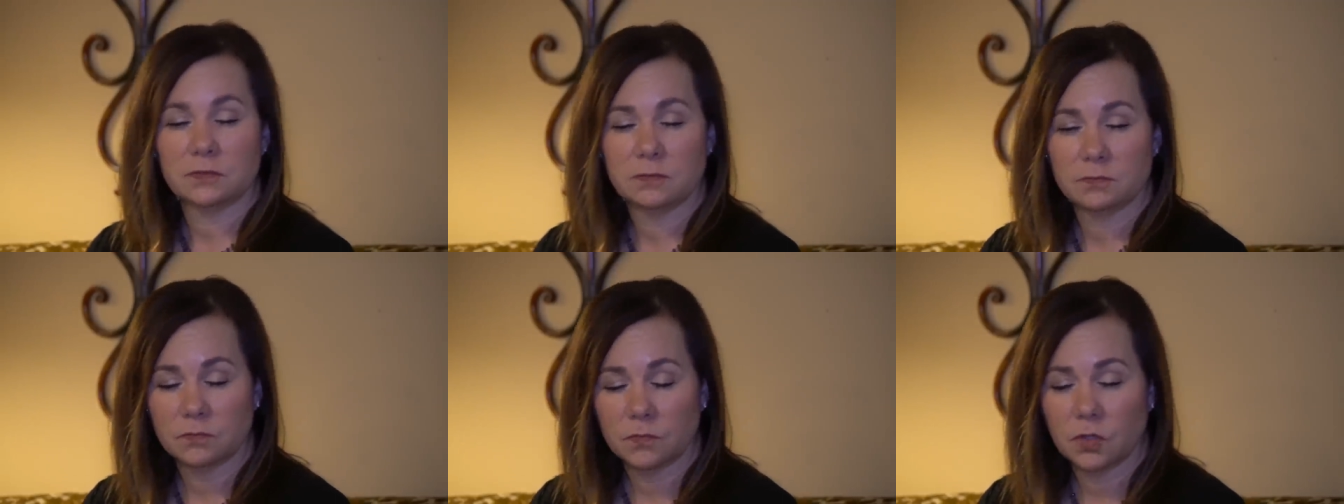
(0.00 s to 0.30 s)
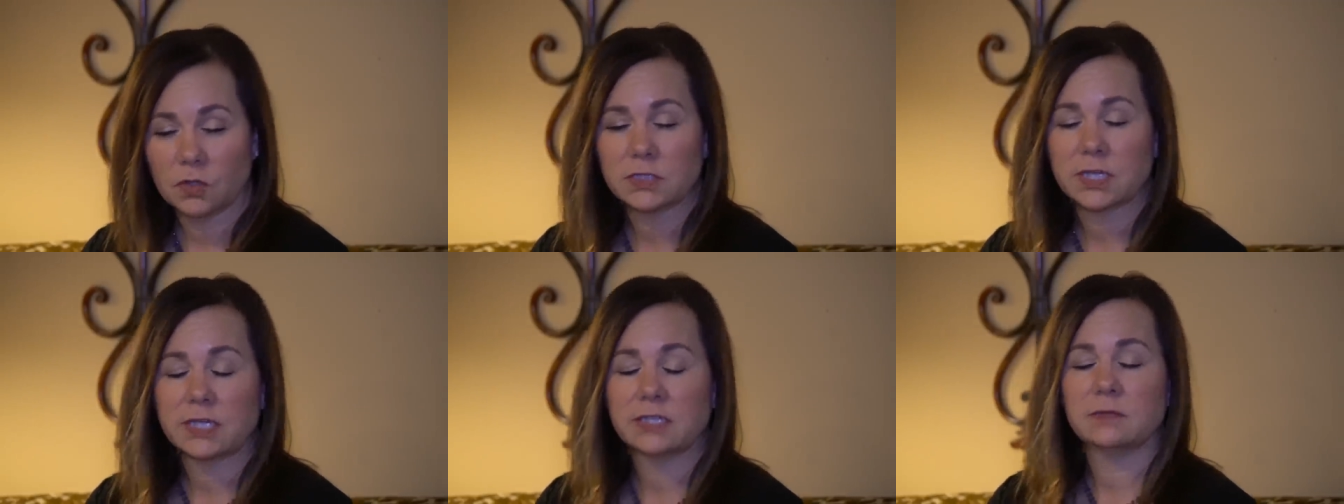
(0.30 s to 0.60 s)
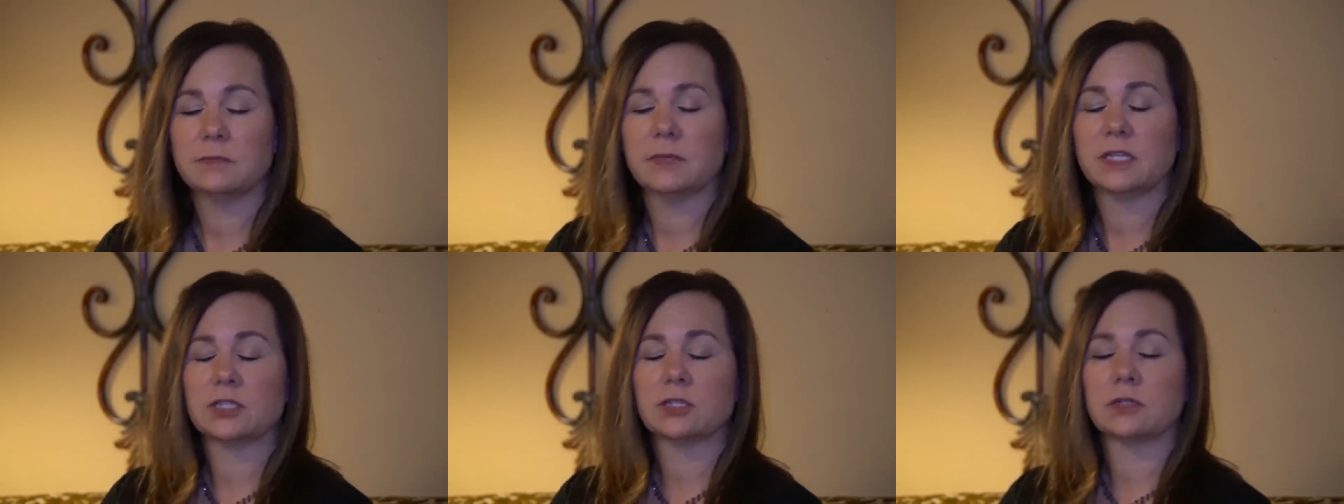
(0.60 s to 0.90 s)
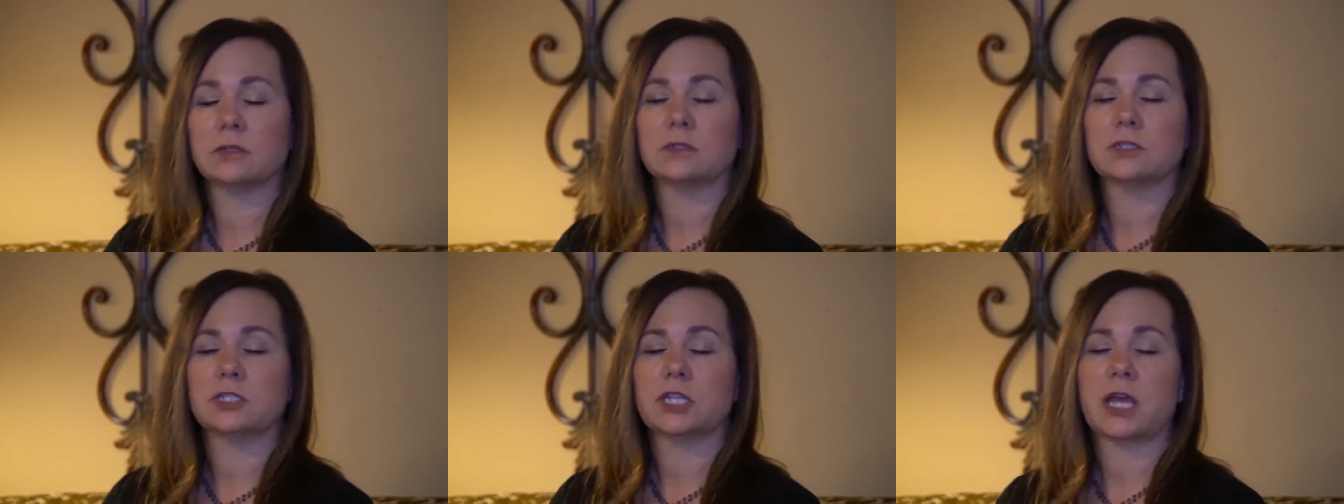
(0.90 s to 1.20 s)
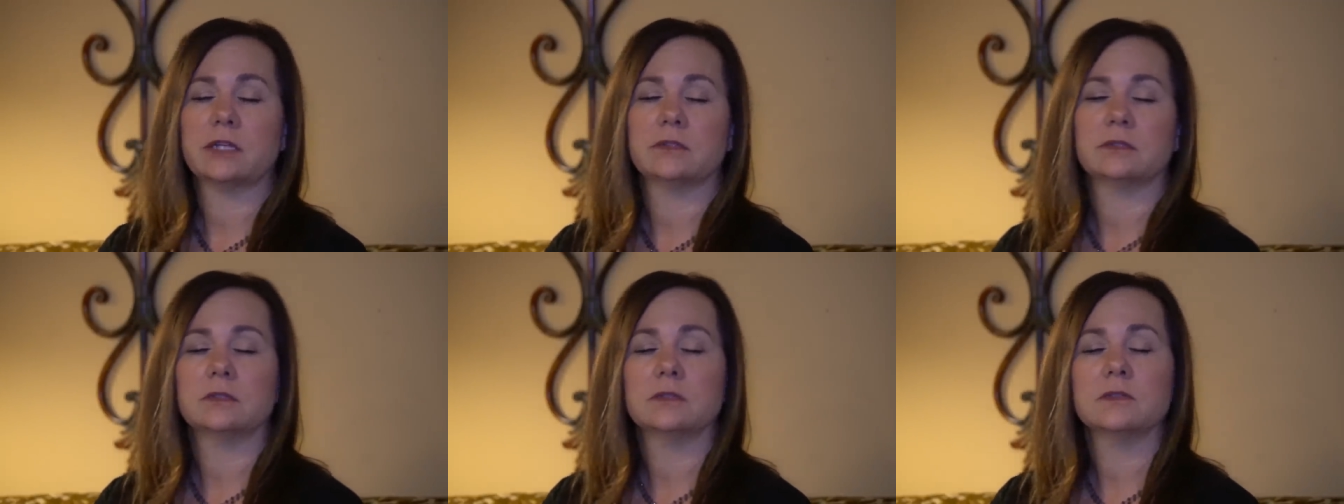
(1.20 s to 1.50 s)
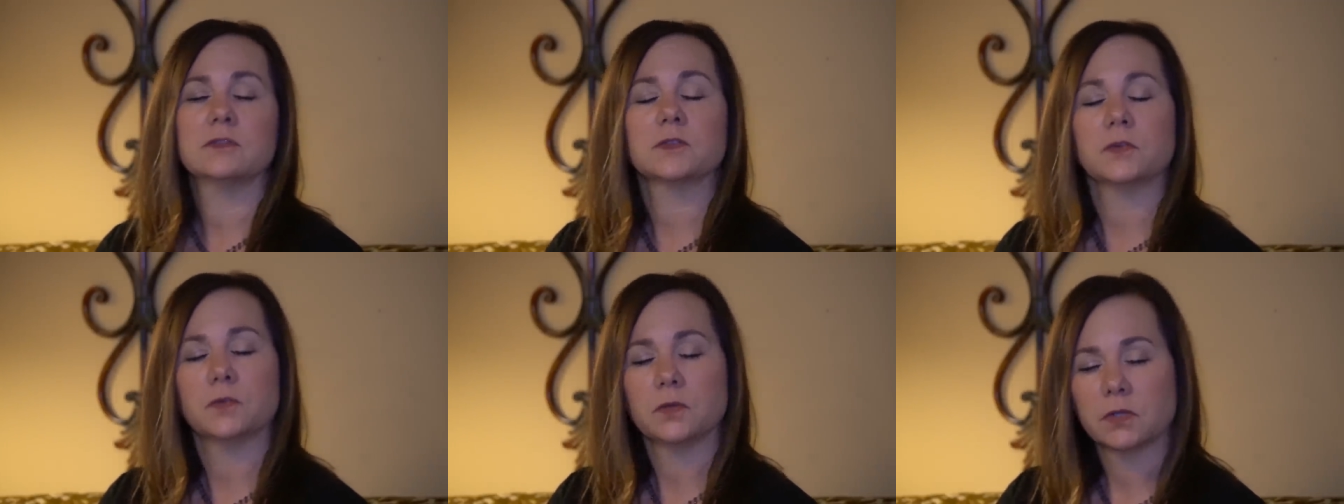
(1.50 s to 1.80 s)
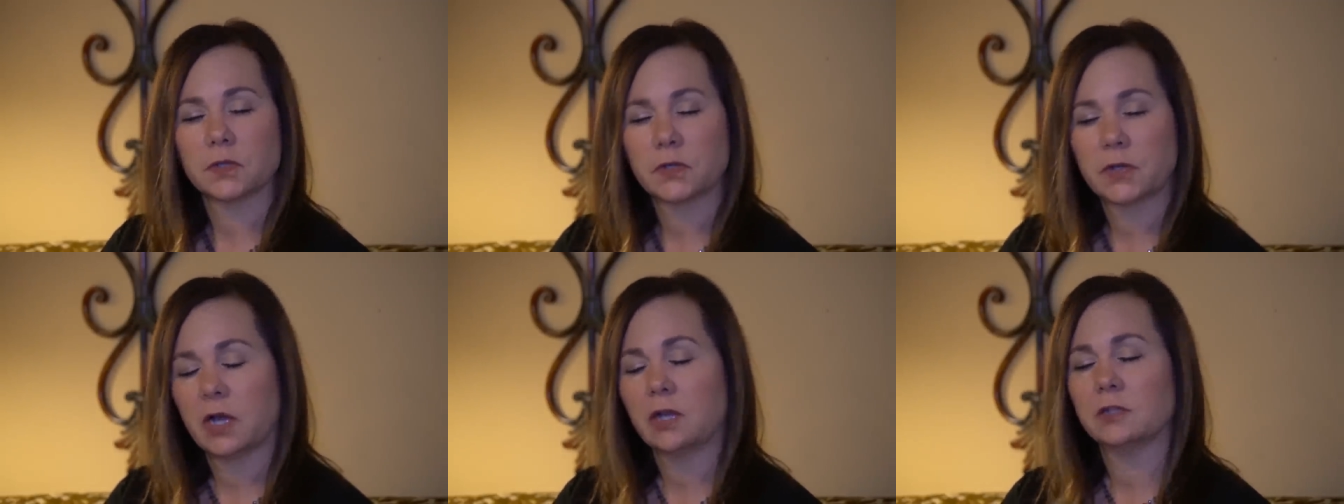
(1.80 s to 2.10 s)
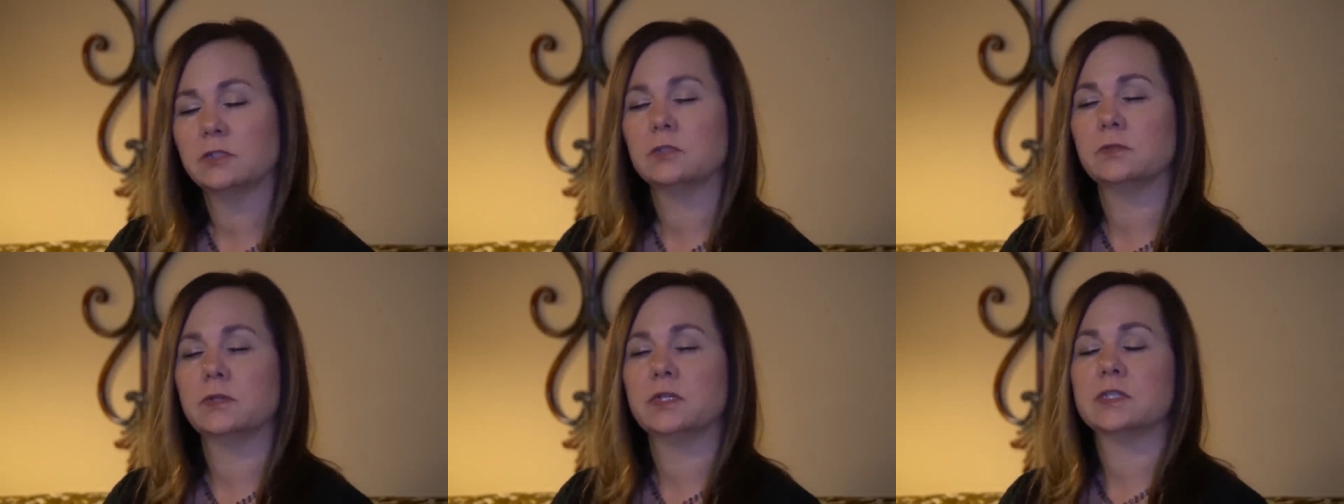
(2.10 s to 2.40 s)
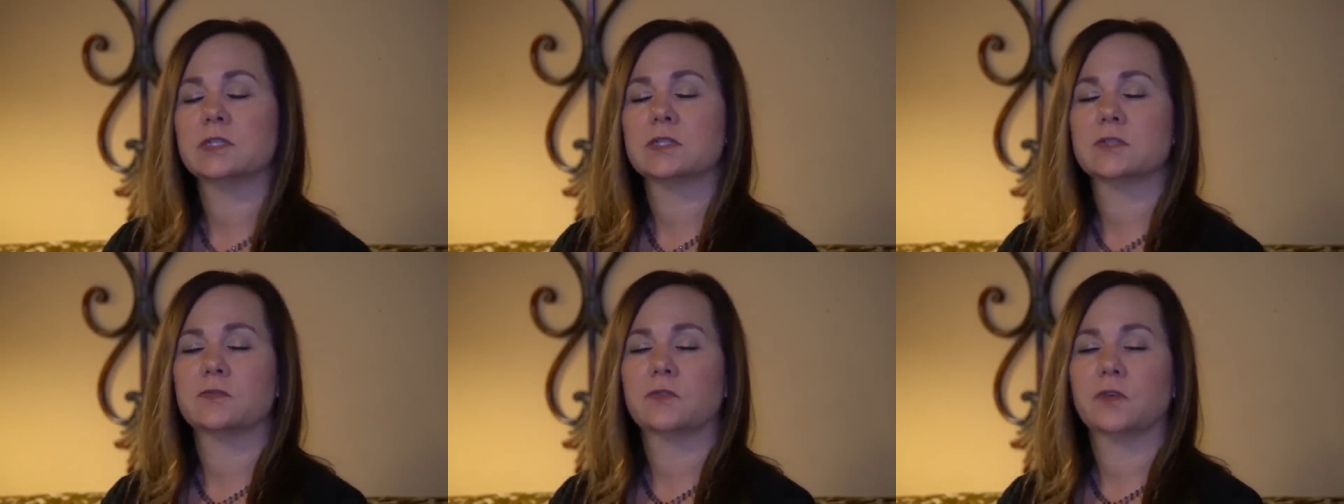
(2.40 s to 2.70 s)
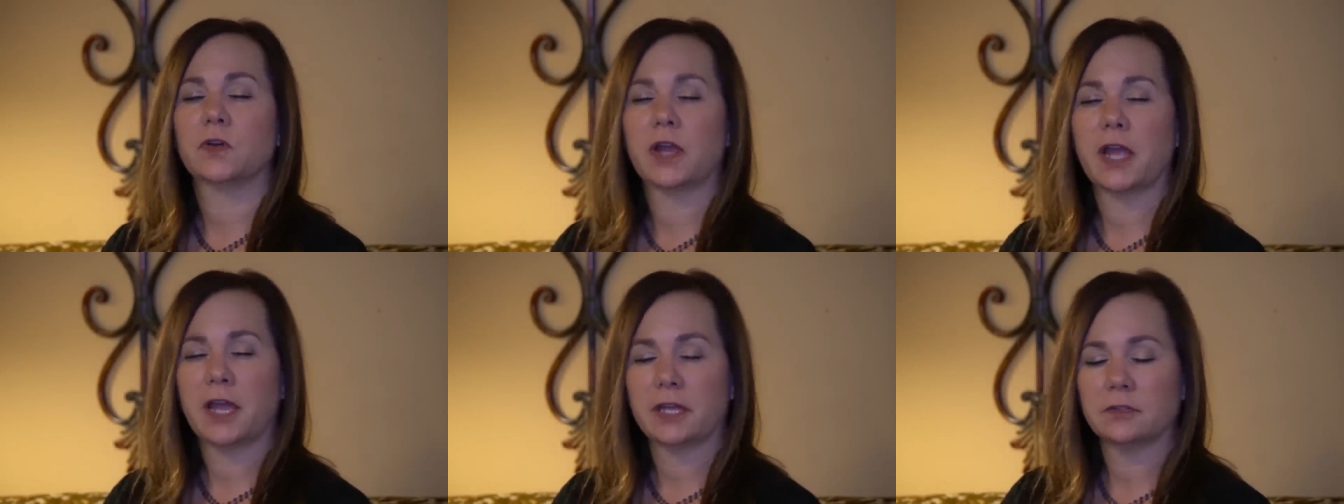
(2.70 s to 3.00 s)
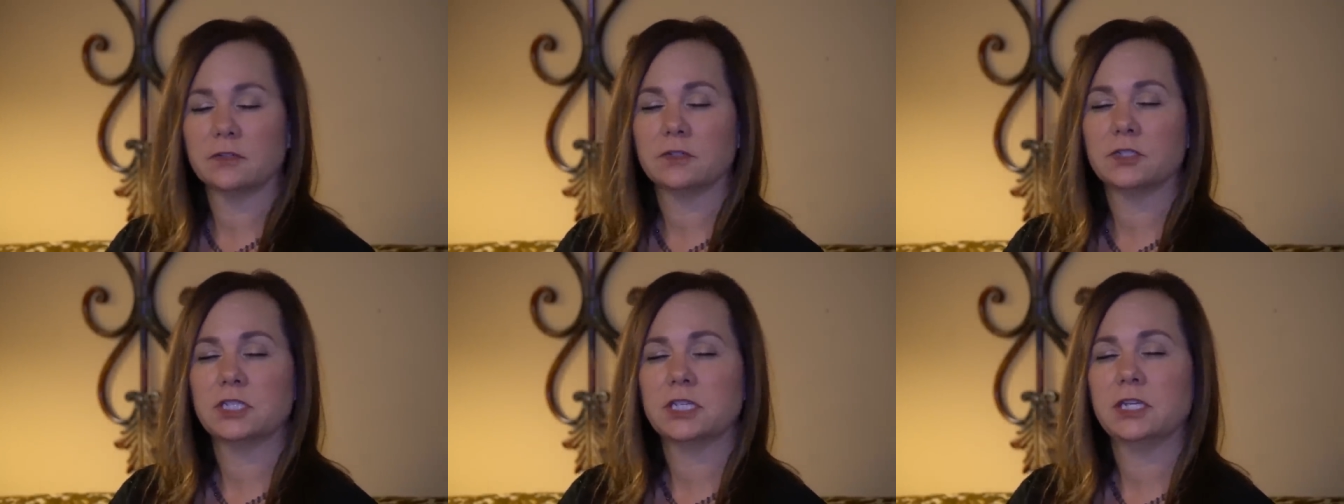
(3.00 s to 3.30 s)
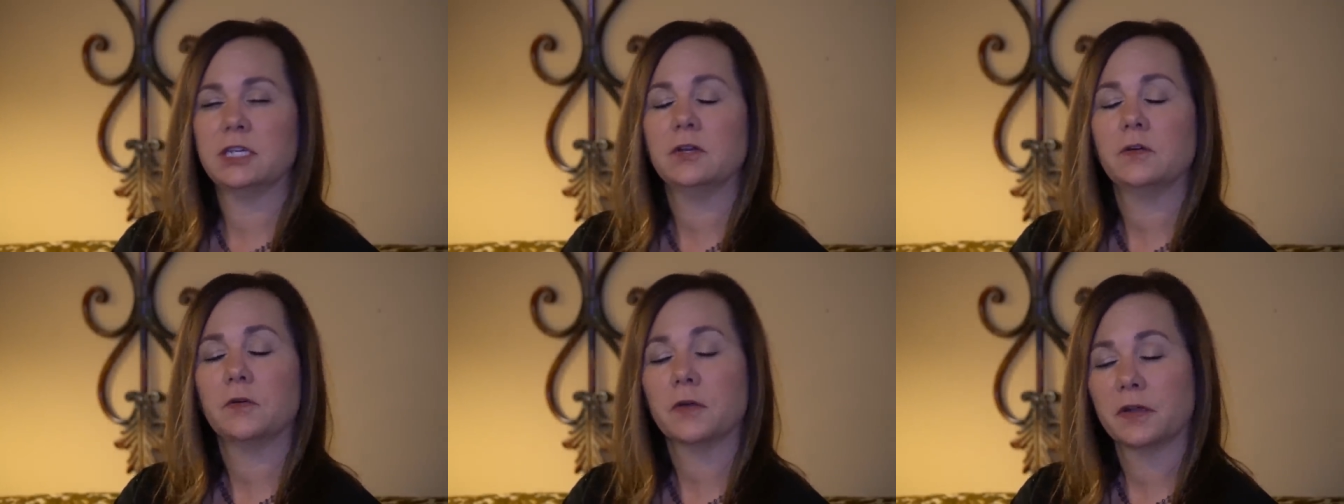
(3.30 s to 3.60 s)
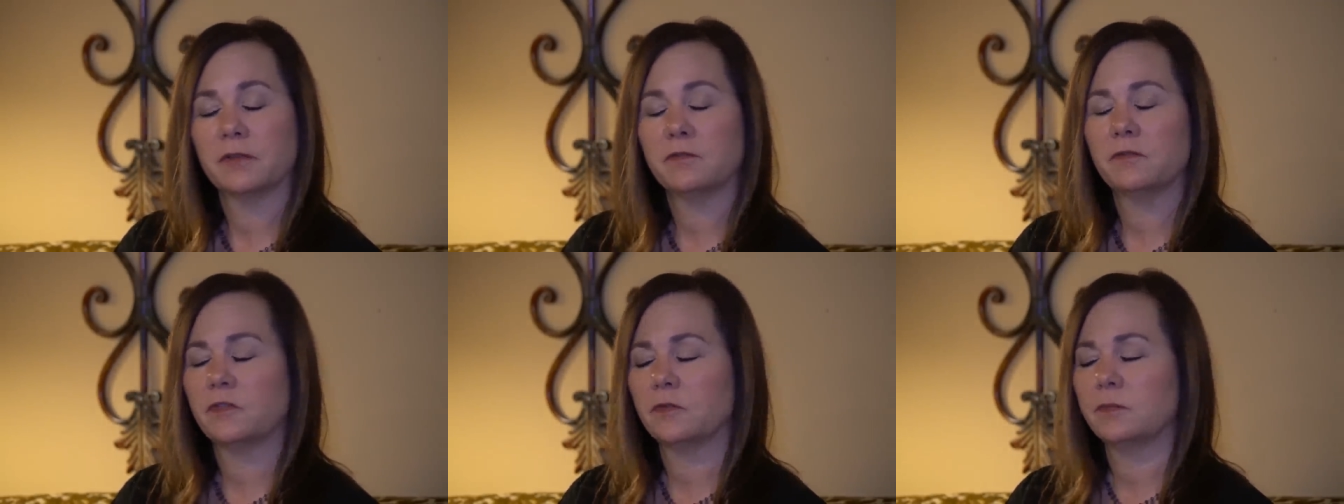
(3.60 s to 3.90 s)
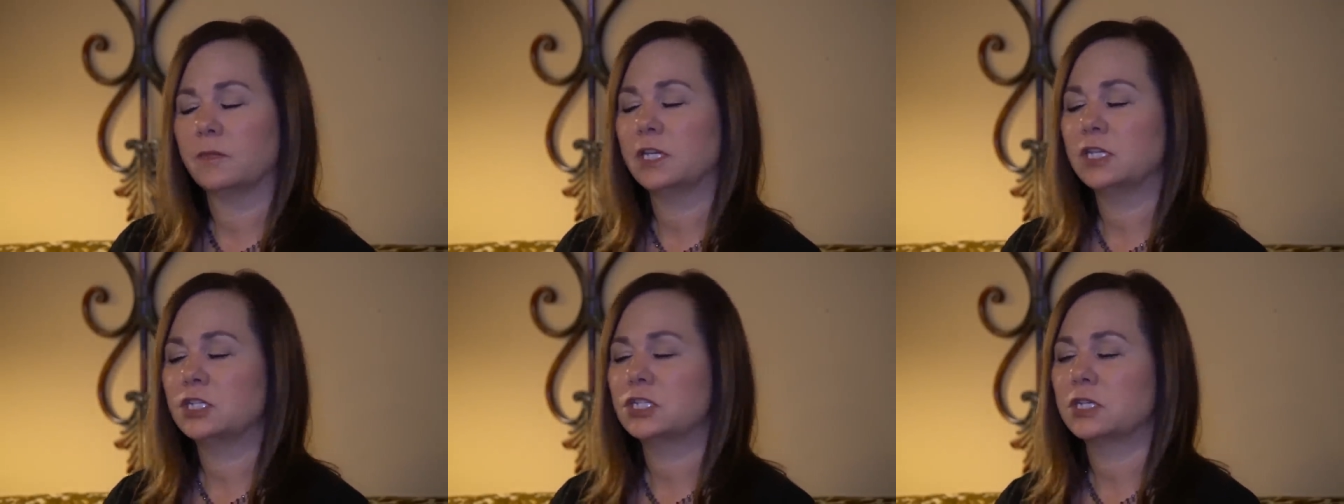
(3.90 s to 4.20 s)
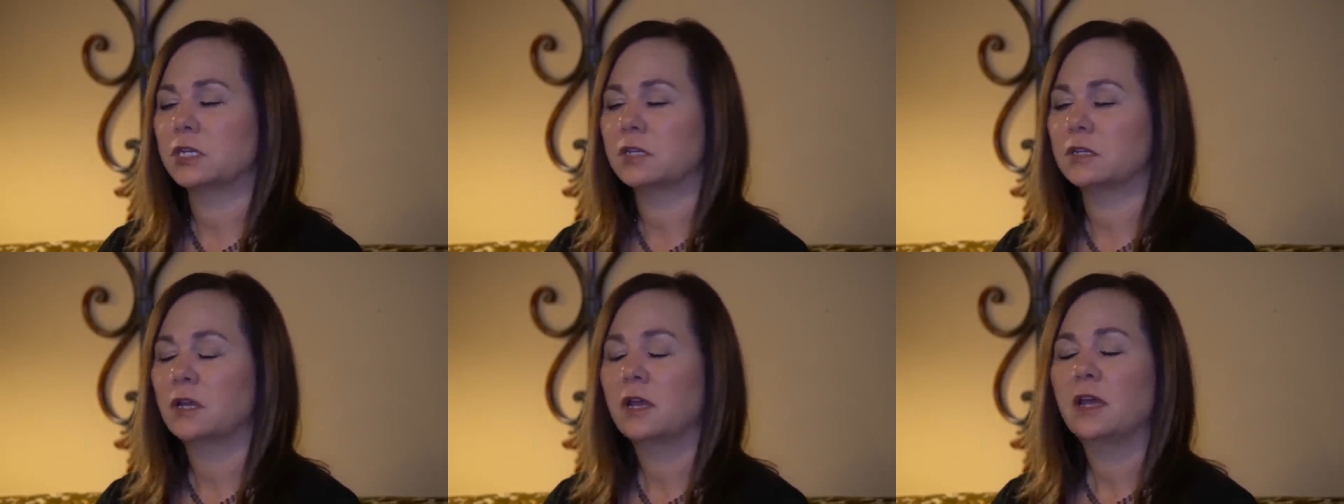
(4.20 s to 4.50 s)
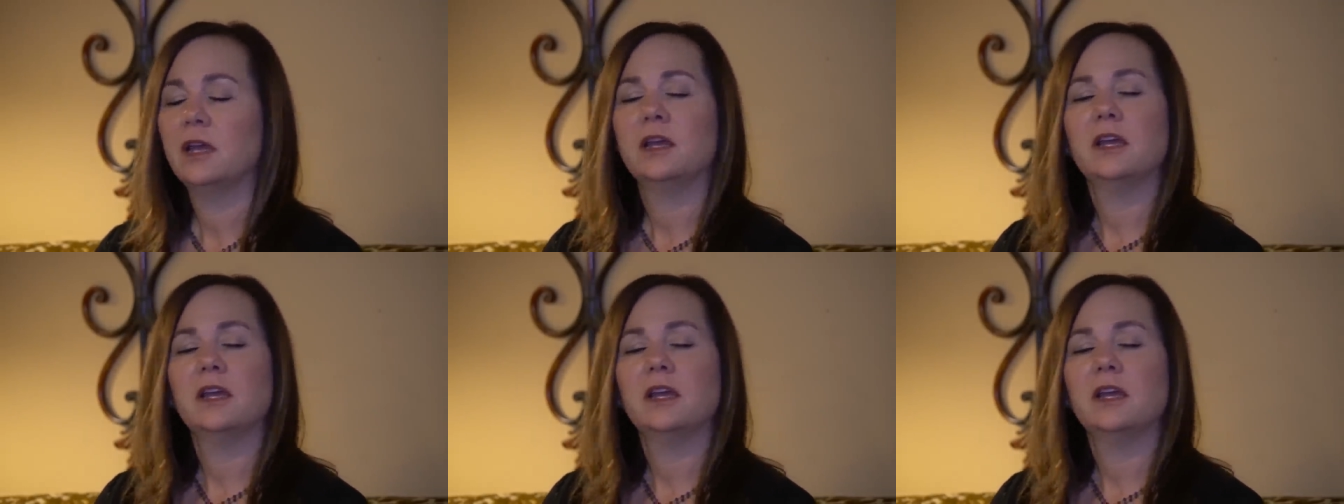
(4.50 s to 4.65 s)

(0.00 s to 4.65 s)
multidimensional channels or conduits for energy or information,